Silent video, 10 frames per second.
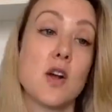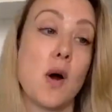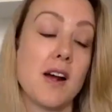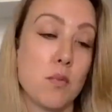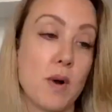
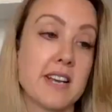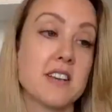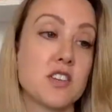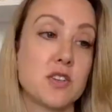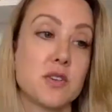I went
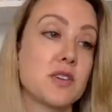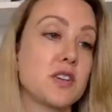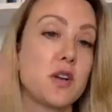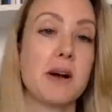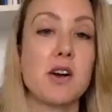to,
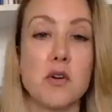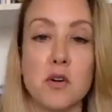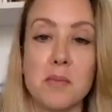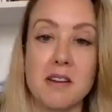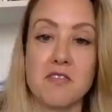I got all
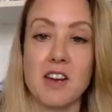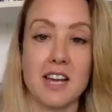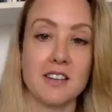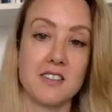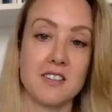my
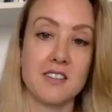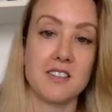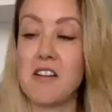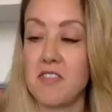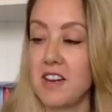fancy
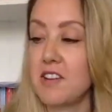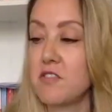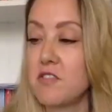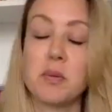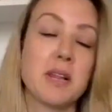caffeine
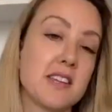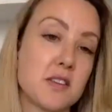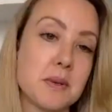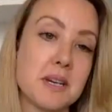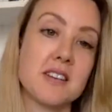
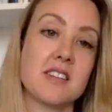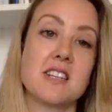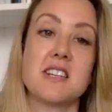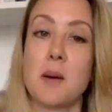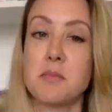replacements and
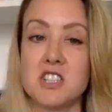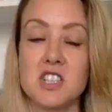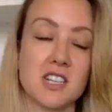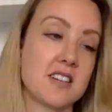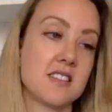
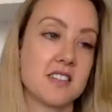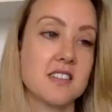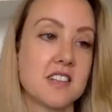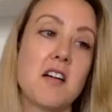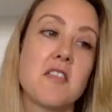adaptogens and
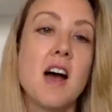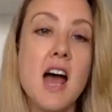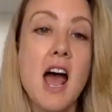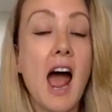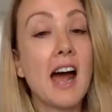stuff.
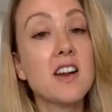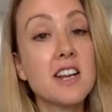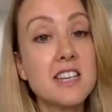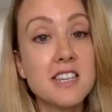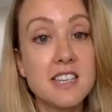And
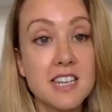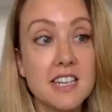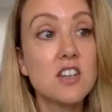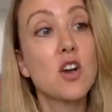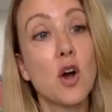I
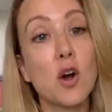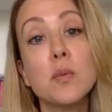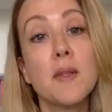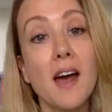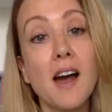did go
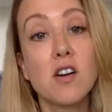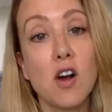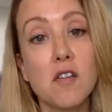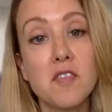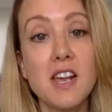without
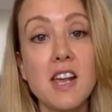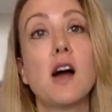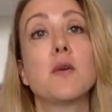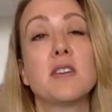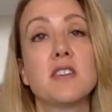coffee,
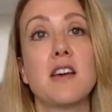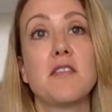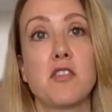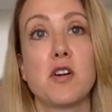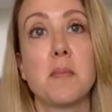I would say,
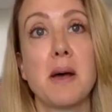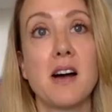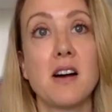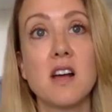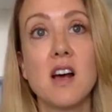for about